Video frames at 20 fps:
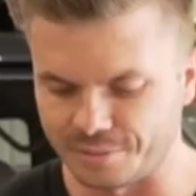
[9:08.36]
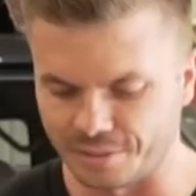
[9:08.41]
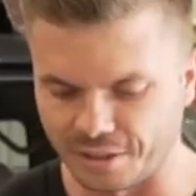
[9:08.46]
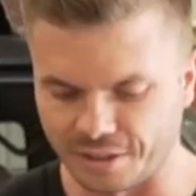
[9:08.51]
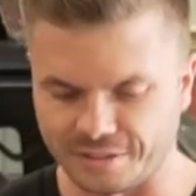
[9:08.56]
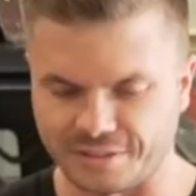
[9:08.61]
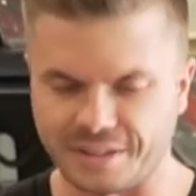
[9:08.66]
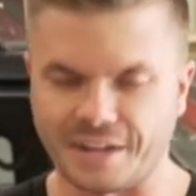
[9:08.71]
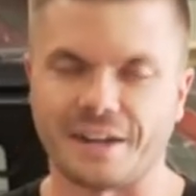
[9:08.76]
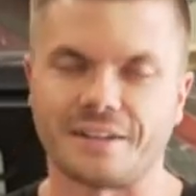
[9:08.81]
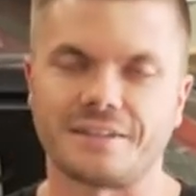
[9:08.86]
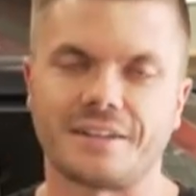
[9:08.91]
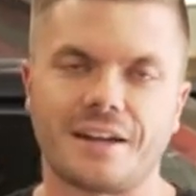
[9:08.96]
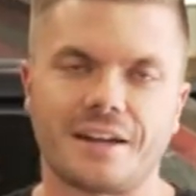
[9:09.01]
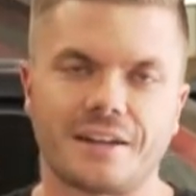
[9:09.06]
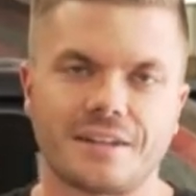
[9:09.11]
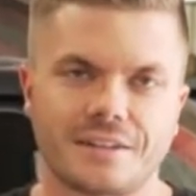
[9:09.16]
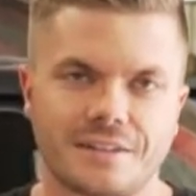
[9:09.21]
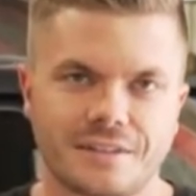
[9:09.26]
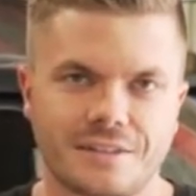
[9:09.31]
so Dale
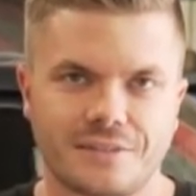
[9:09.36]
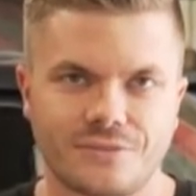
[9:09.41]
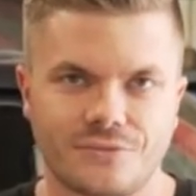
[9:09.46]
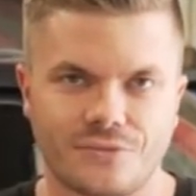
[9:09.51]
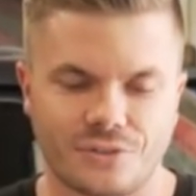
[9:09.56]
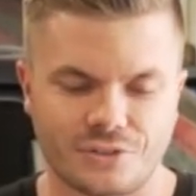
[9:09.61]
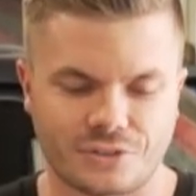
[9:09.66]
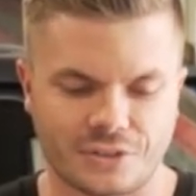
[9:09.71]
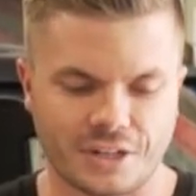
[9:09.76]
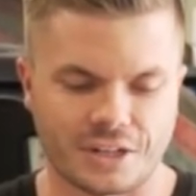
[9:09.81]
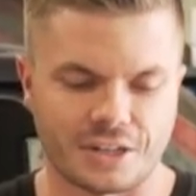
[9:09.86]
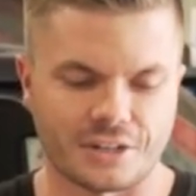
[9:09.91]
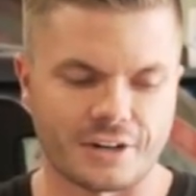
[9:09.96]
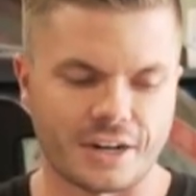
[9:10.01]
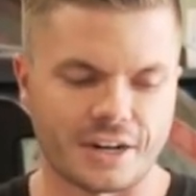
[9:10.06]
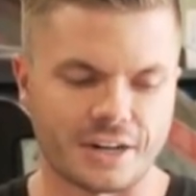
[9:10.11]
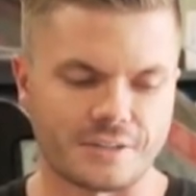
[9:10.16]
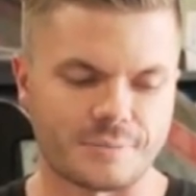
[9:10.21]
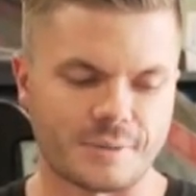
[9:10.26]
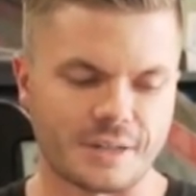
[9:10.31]
down at Ferntree Gully
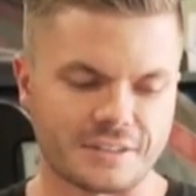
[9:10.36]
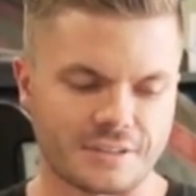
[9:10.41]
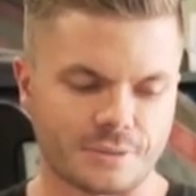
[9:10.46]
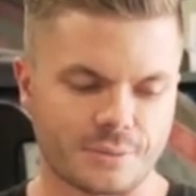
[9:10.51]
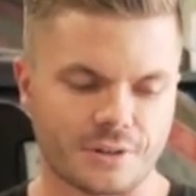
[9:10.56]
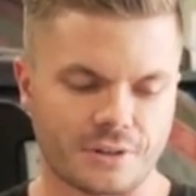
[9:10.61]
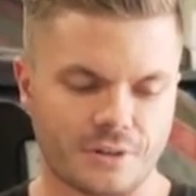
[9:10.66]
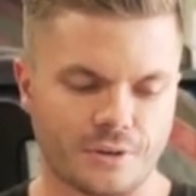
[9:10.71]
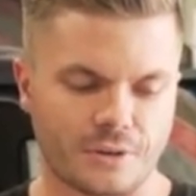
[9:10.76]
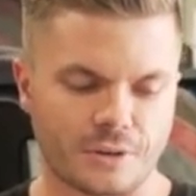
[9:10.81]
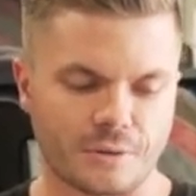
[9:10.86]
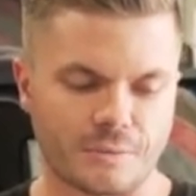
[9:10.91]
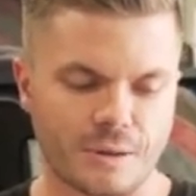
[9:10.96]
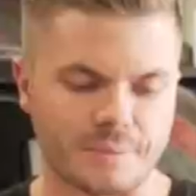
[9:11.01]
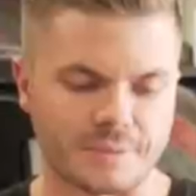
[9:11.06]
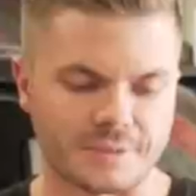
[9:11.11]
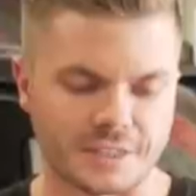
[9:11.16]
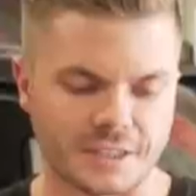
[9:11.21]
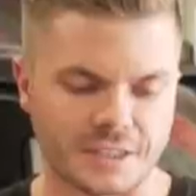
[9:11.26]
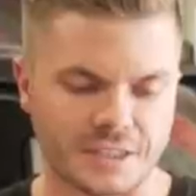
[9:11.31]
Radiators, basically when I called him
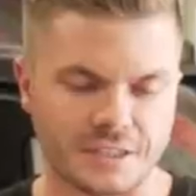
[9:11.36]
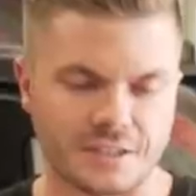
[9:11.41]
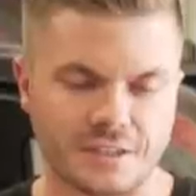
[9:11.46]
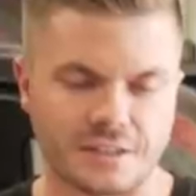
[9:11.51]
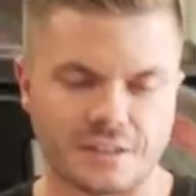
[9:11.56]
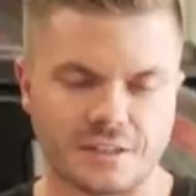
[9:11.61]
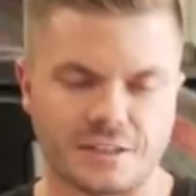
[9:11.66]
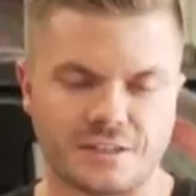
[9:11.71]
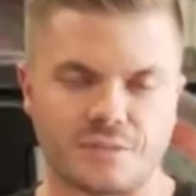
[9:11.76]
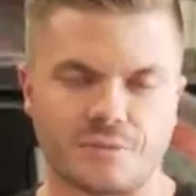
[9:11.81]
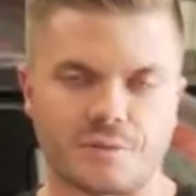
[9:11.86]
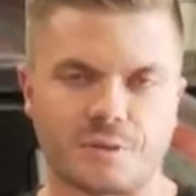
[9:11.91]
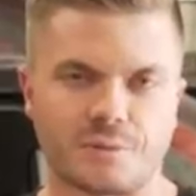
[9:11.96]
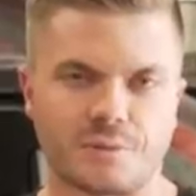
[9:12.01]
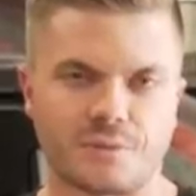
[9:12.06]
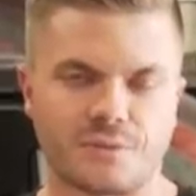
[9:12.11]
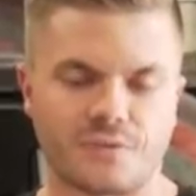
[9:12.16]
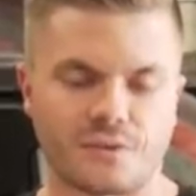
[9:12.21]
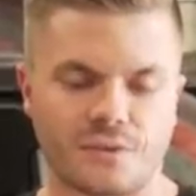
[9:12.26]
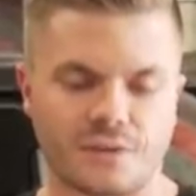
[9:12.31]
up, I said, you know, this is what I'm
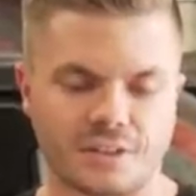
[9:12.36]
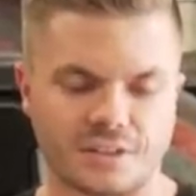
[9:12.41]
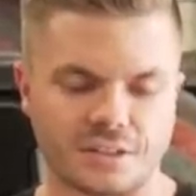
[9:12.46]
looking for.